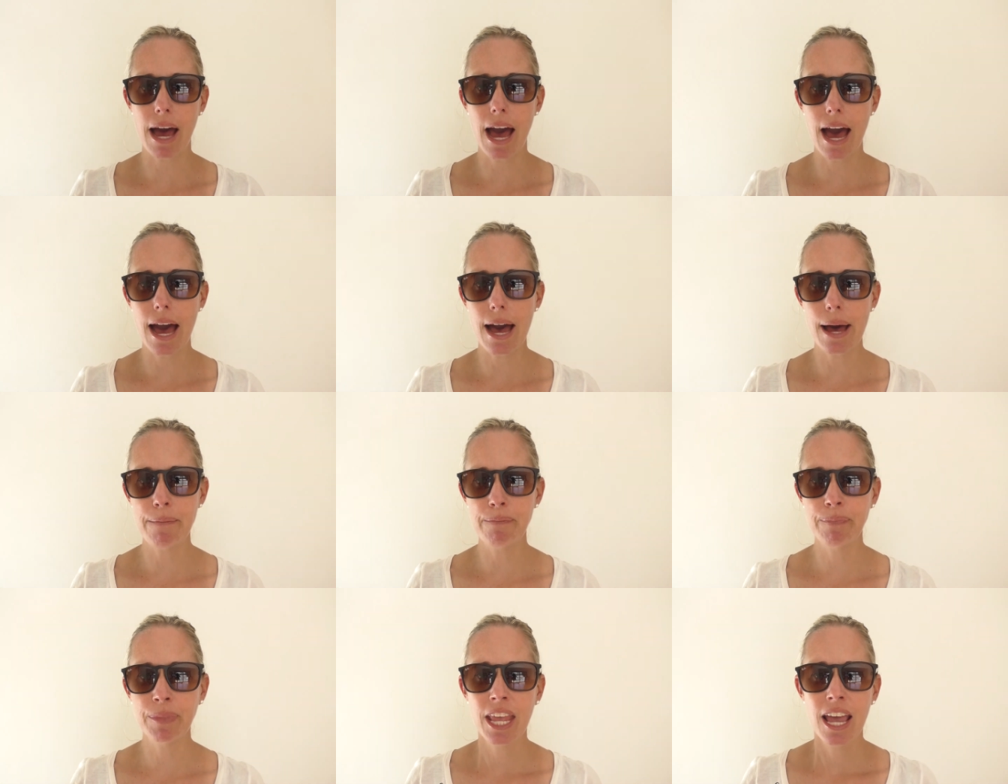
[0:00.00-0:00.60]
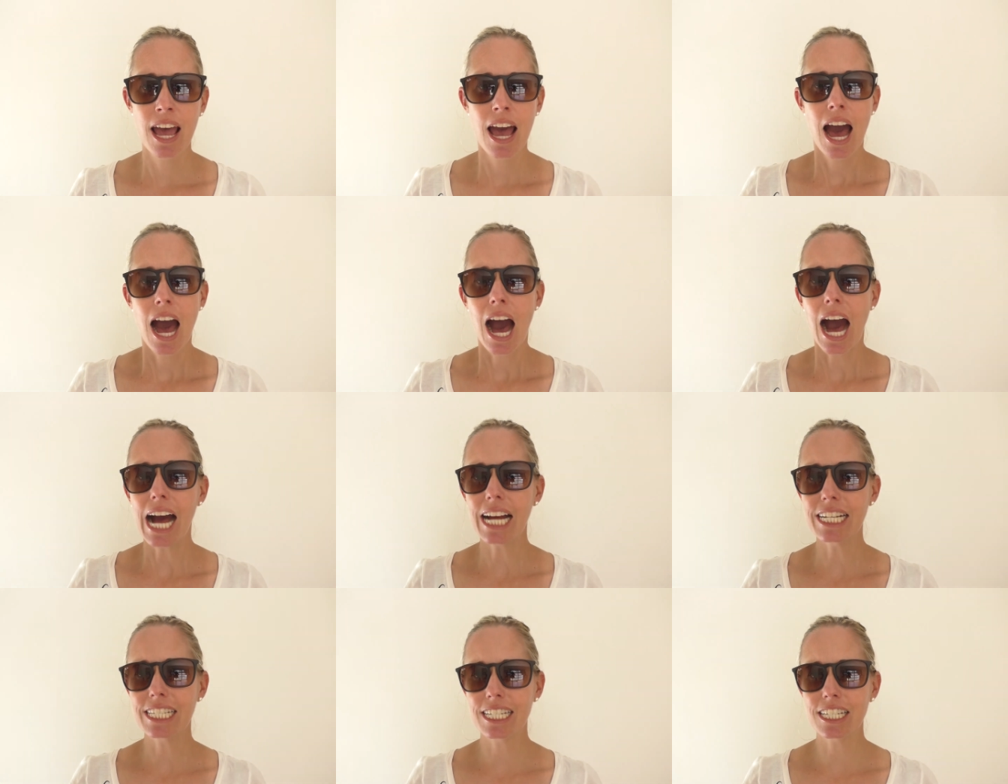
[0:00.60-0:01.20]

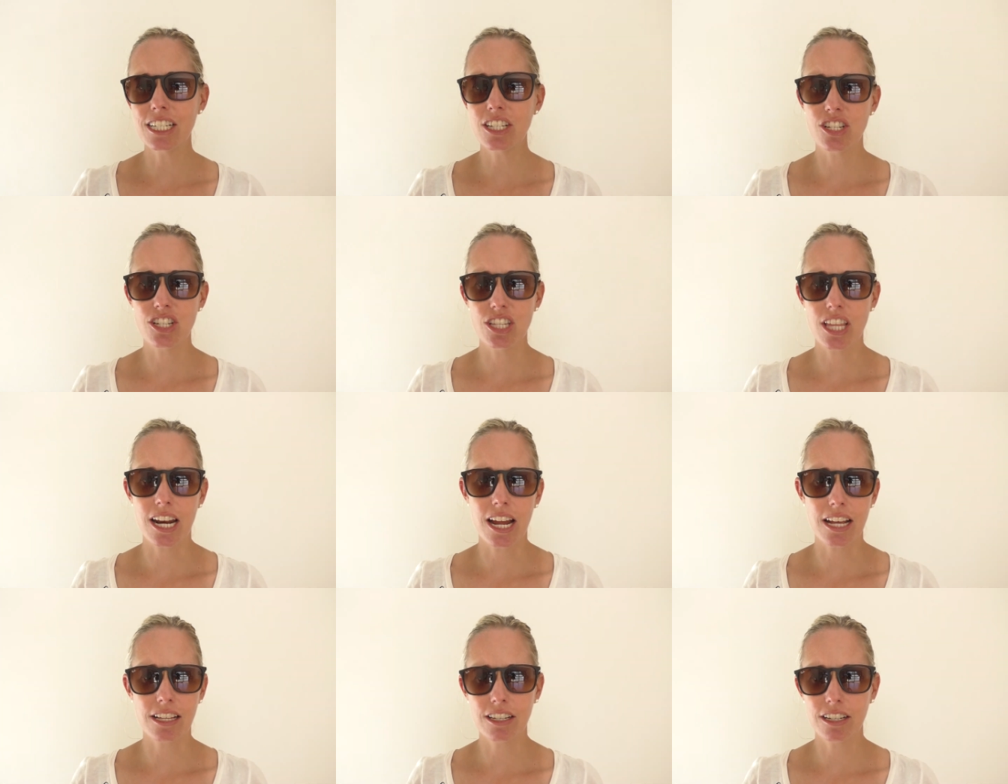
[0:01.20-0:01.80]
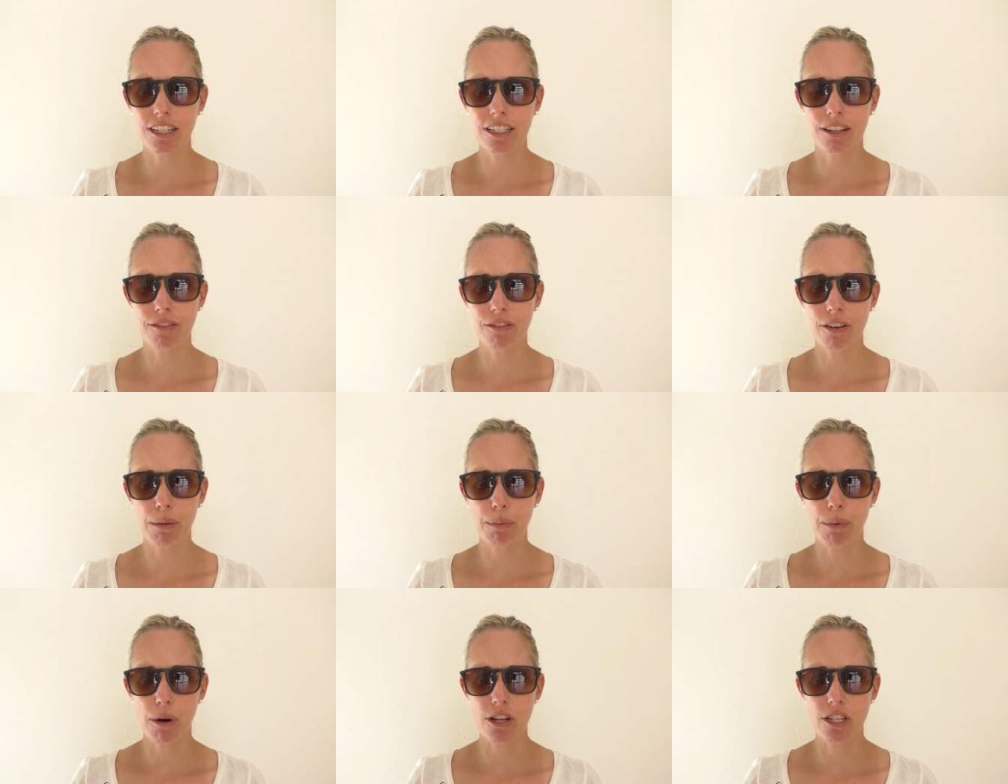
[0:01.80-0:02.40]
I didn't do that. I took a
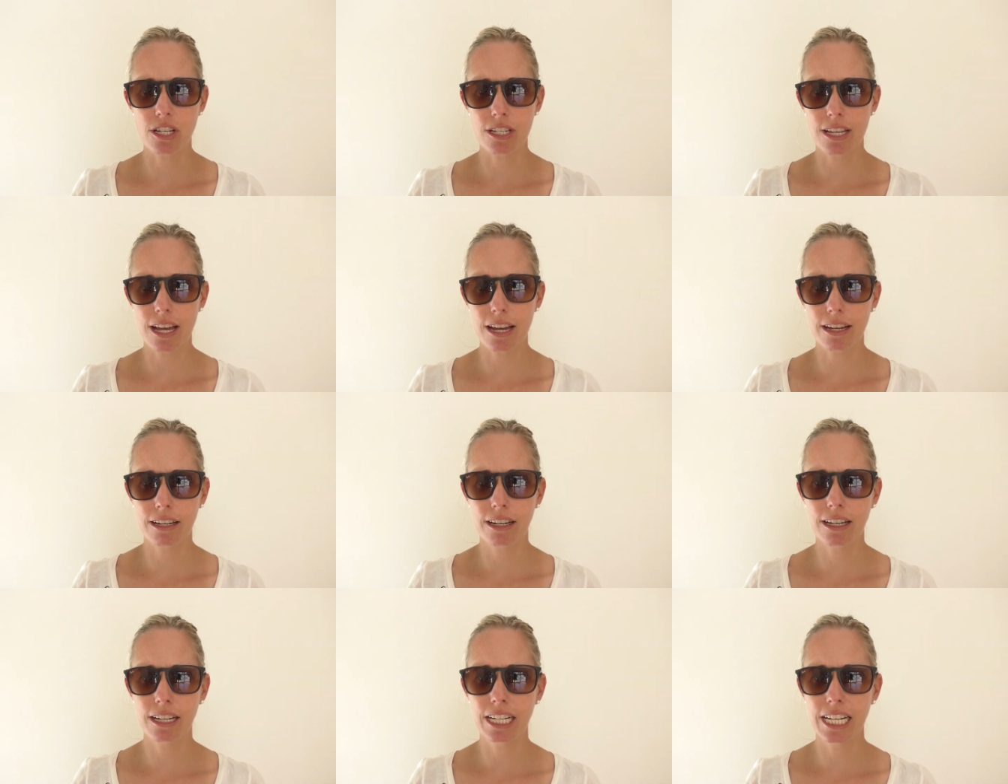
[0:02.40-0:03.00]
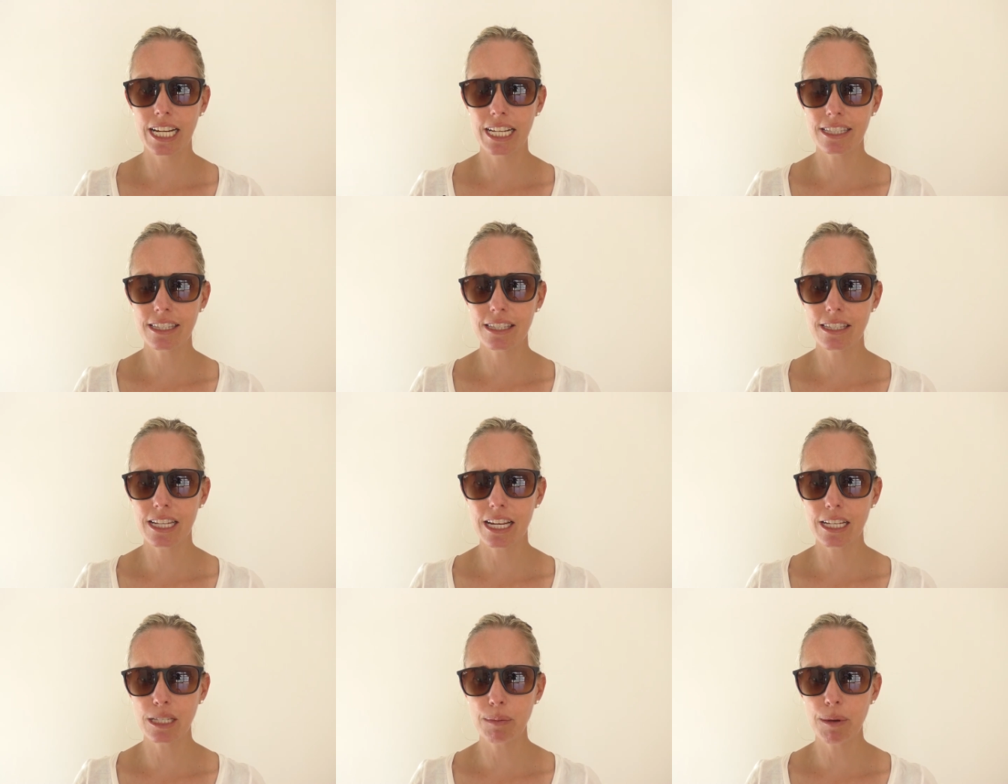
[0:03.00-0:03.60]
different approach. I was like,
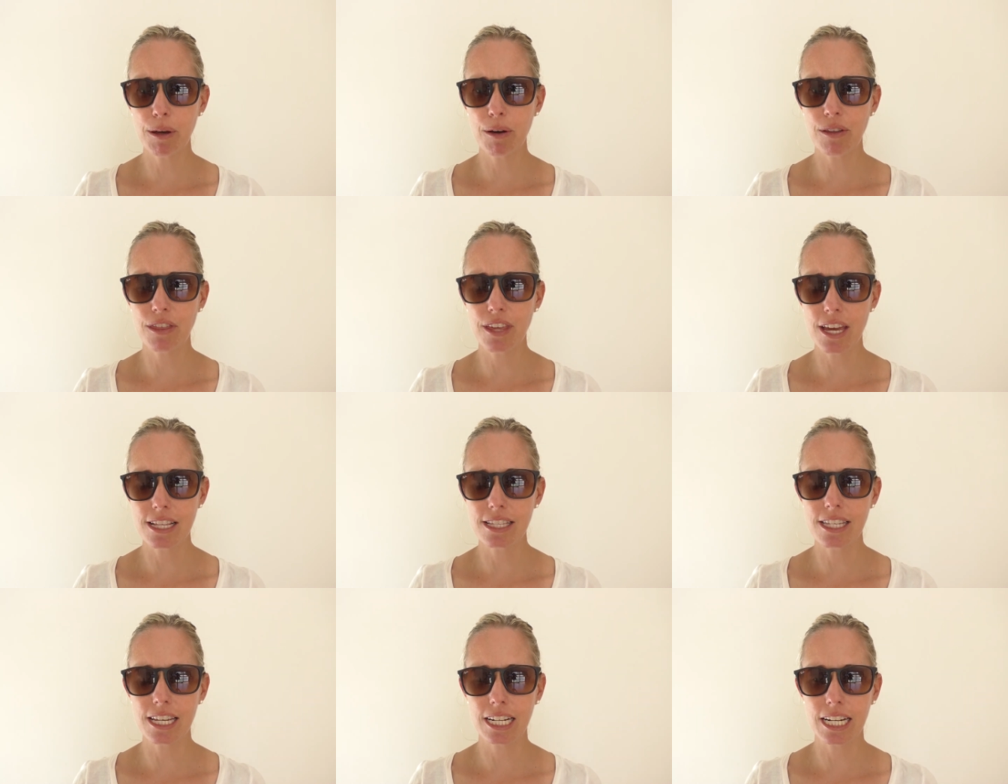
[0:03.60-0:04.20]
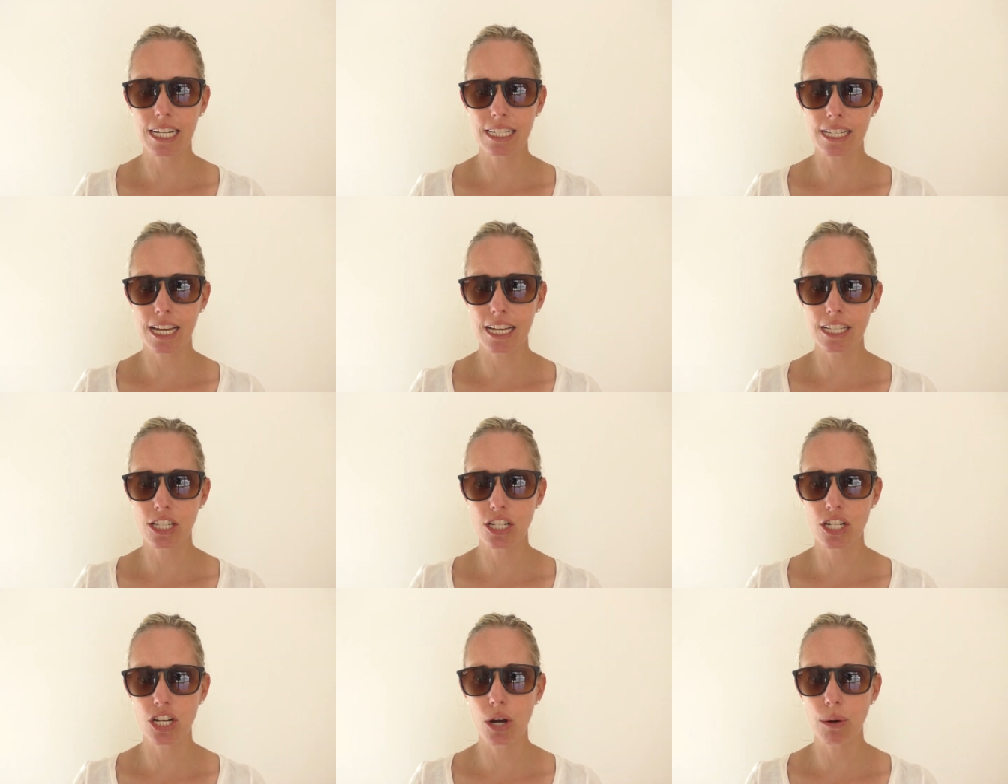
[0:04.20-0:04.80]
let's be authentic. Let's get
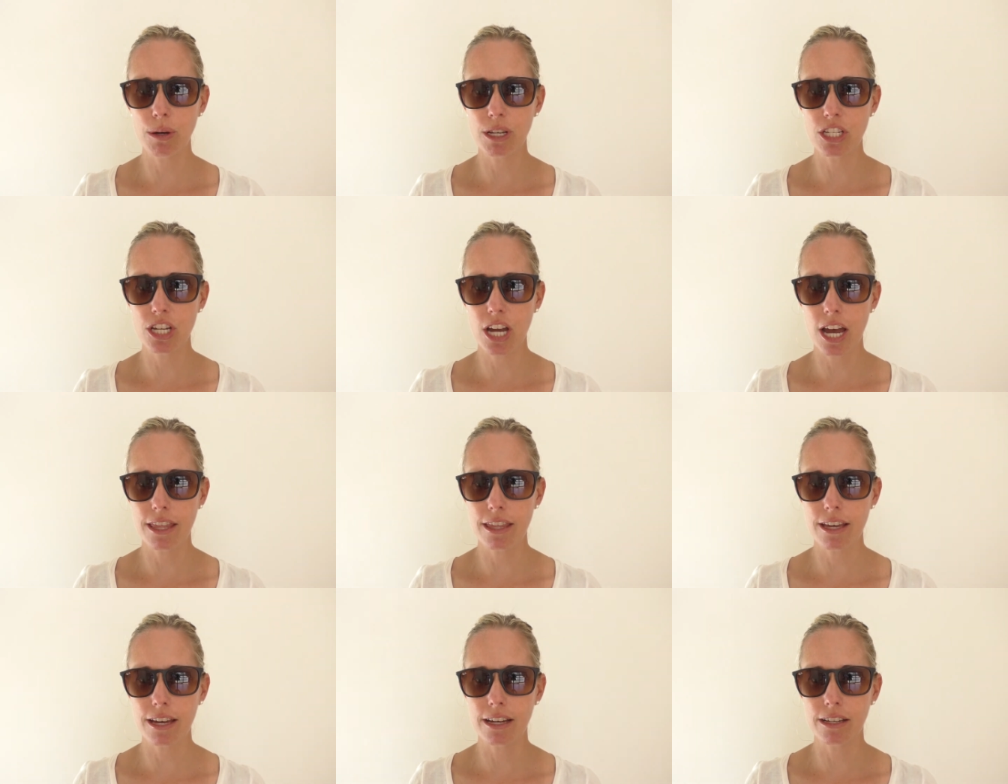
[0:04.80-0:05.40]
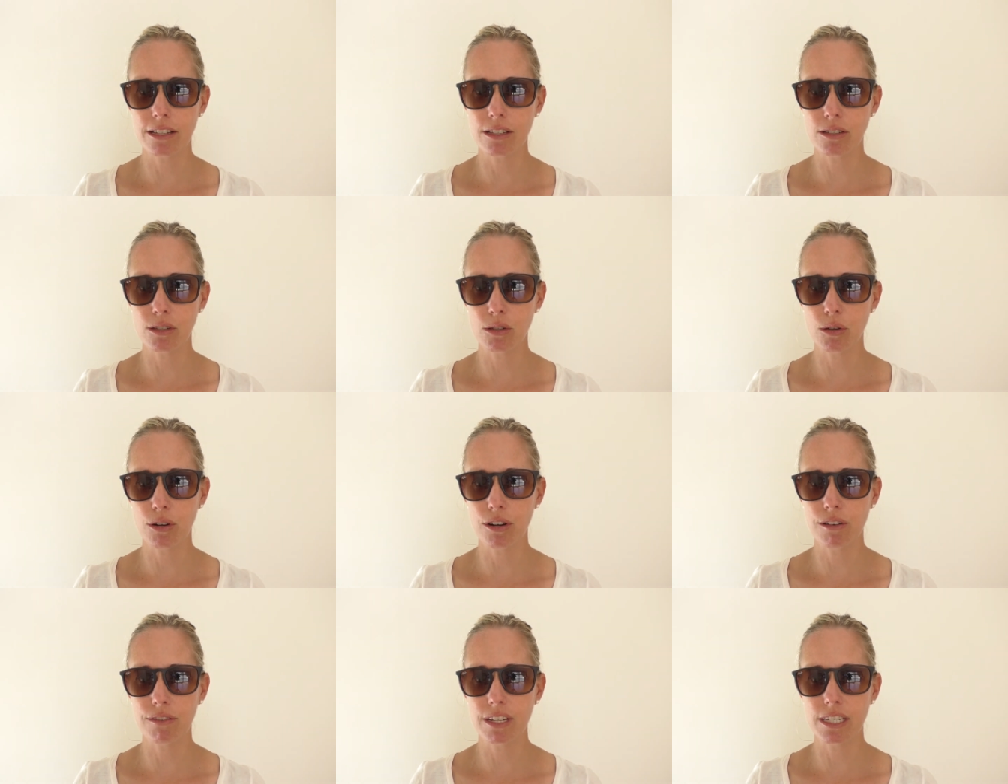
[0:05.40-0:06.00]
to know each other,
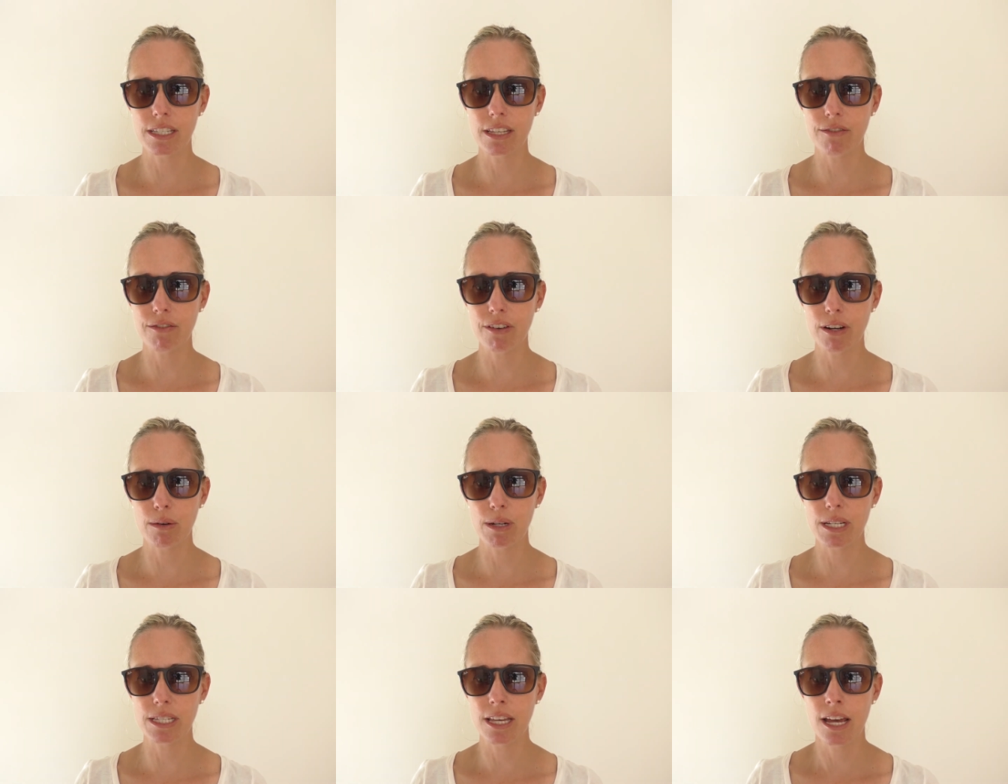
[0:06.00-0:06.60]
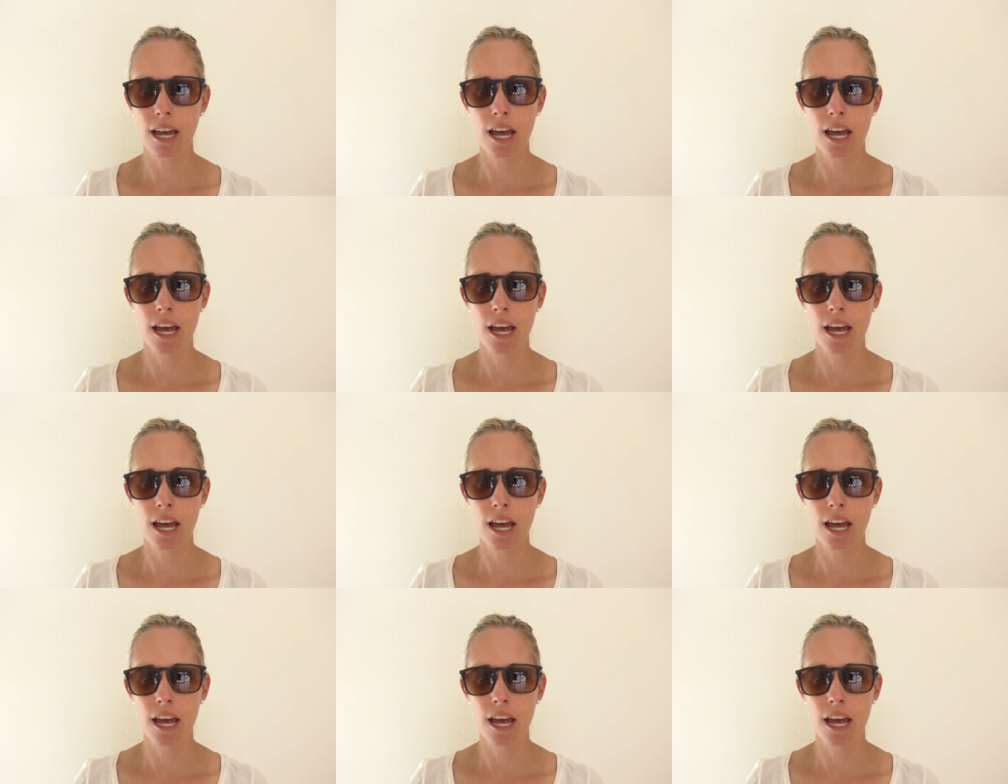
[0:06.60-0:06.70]
sort of as if it was